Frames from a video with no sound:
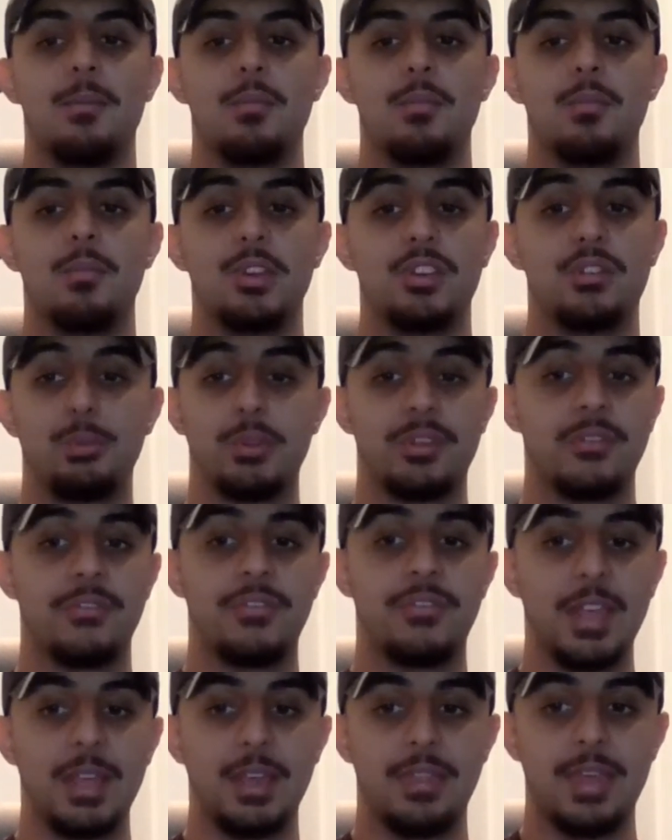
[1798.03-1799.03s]
which was a
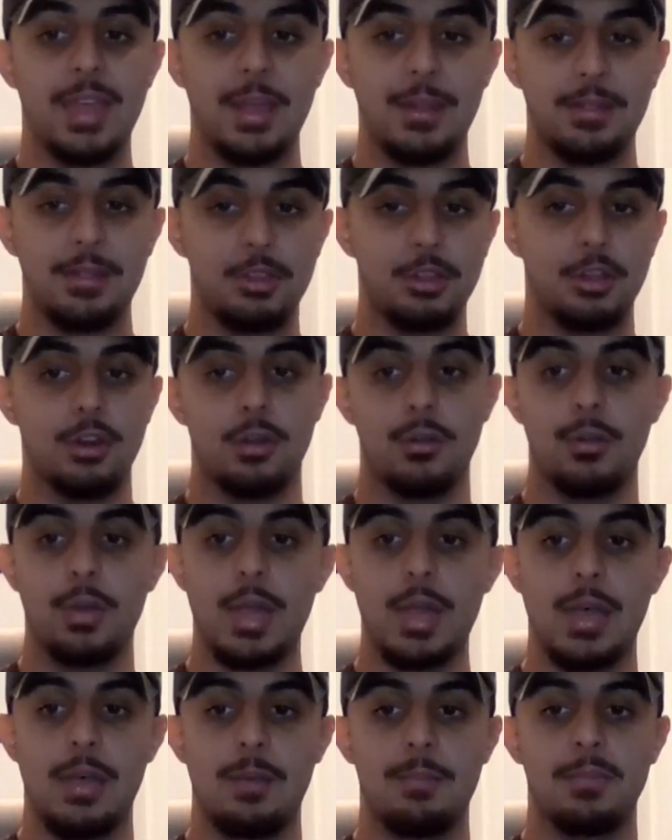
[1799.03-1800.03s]
figure that
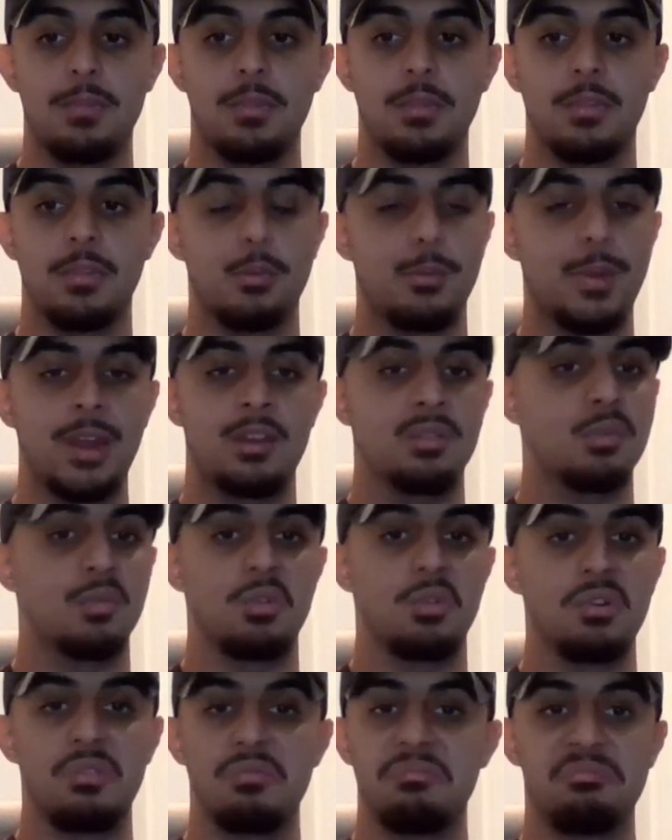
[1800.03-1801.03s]
the Raiders were
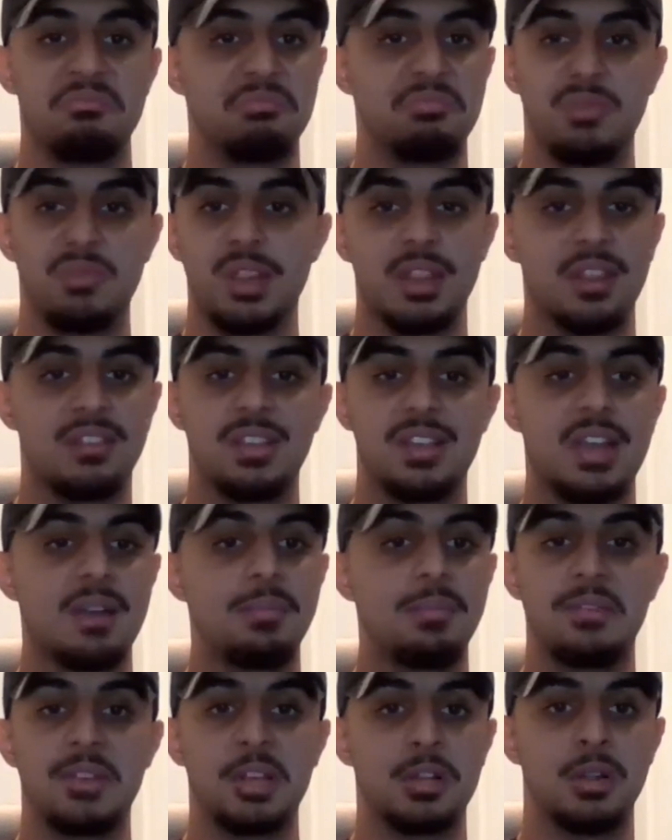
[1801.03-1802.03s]
not willing to
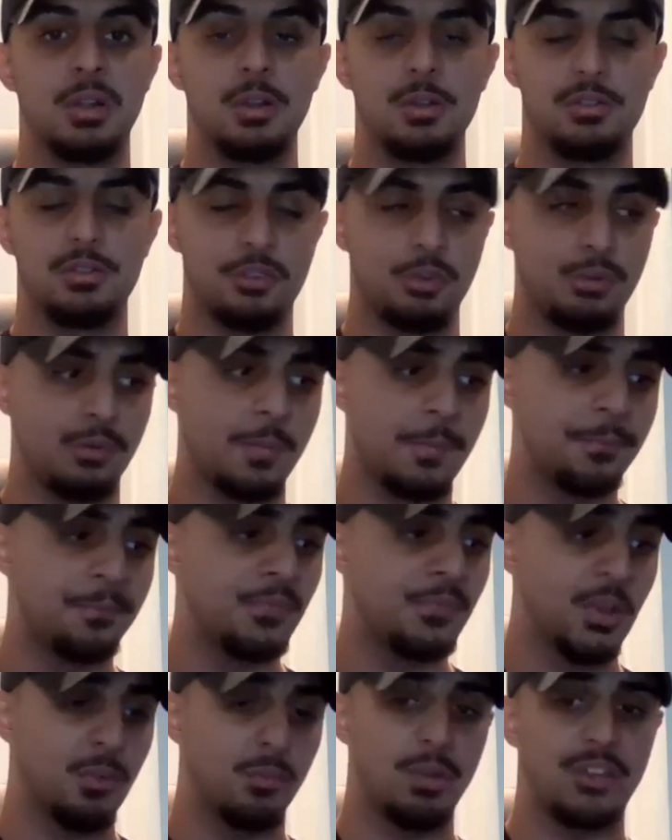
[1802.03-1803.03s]
come even close to,
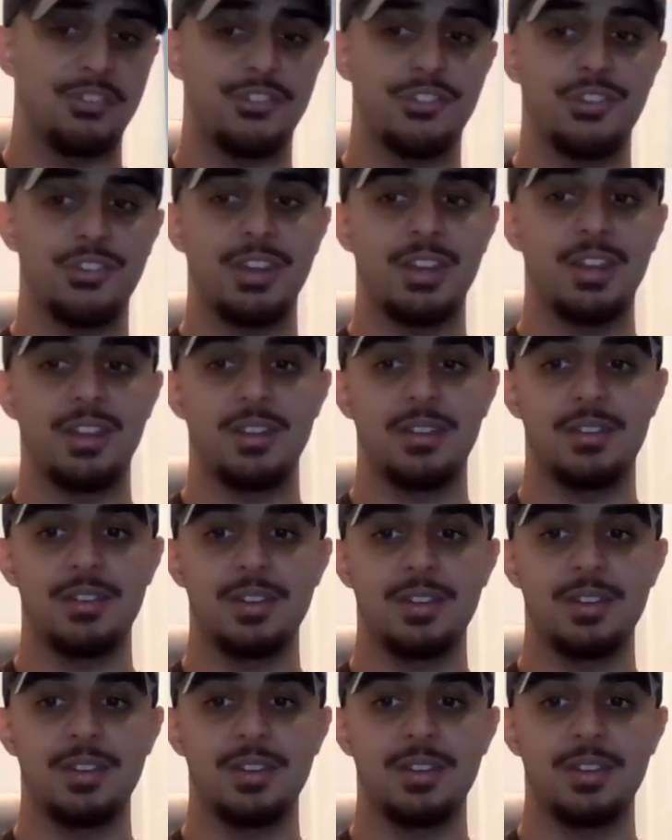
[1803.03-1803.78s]
which is